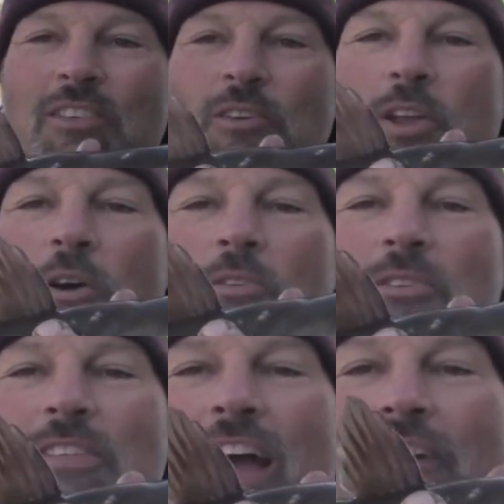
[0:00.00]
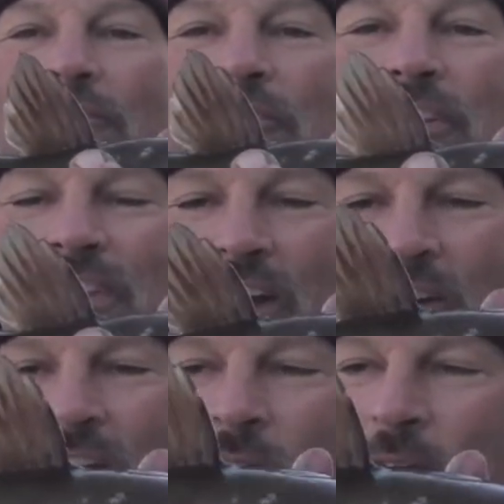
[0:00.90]
don't do that, it freaks you out.
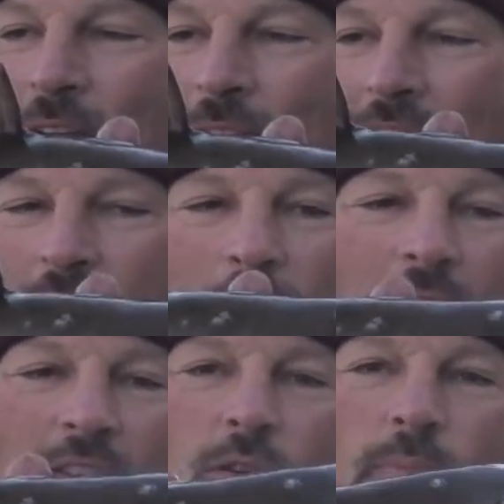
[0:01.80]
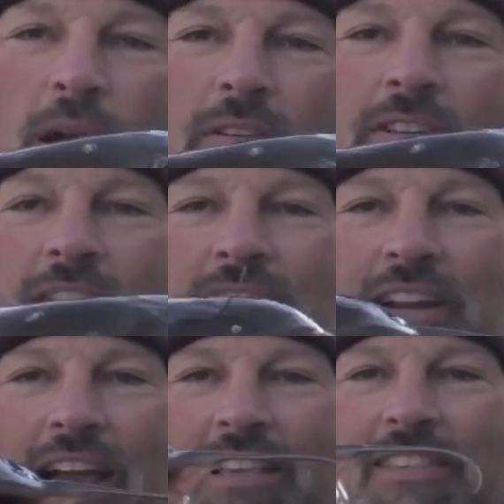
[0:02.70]
But anyway, that's about a 2 pounder.
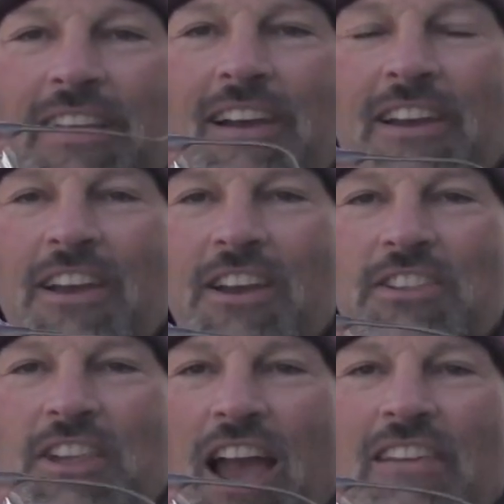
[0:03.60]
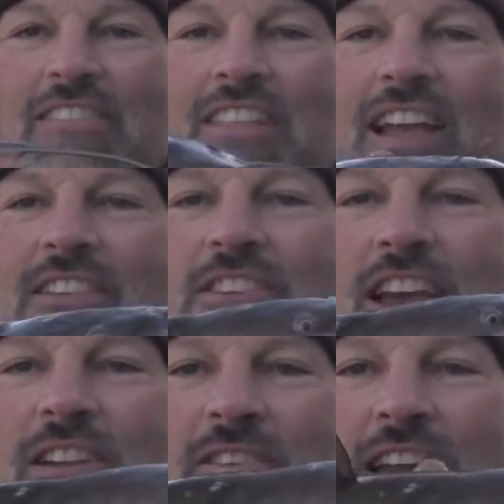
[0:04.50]
Nice Shasta Lake
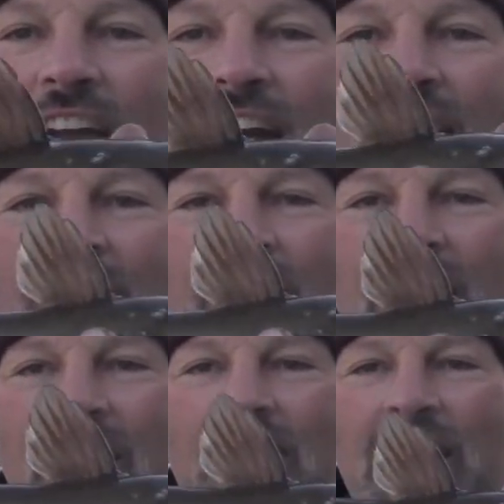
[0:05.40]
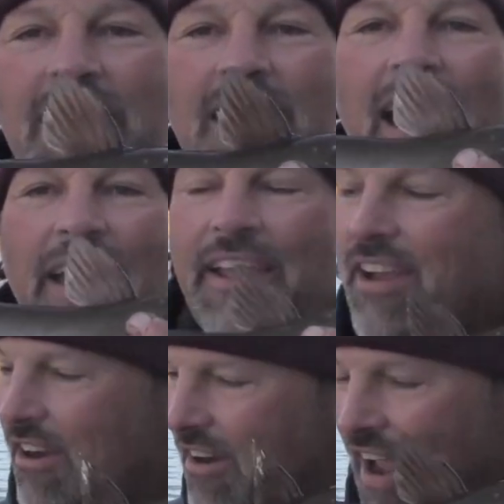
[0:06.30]
channel cat. This guy
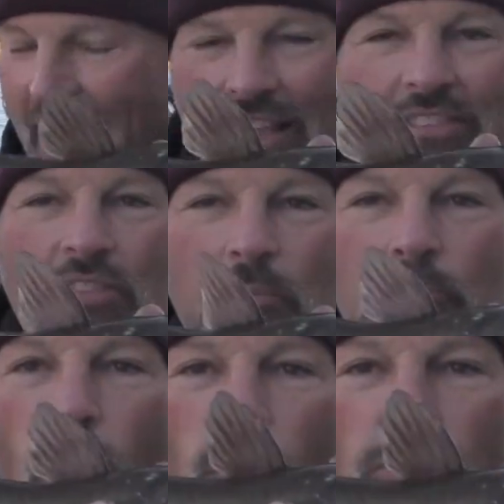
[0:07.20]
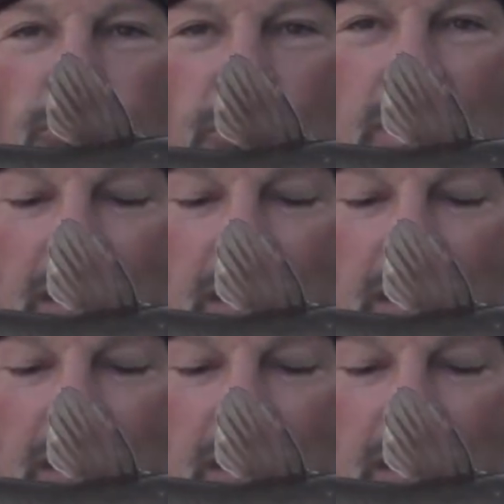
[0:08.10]
here ate some poultry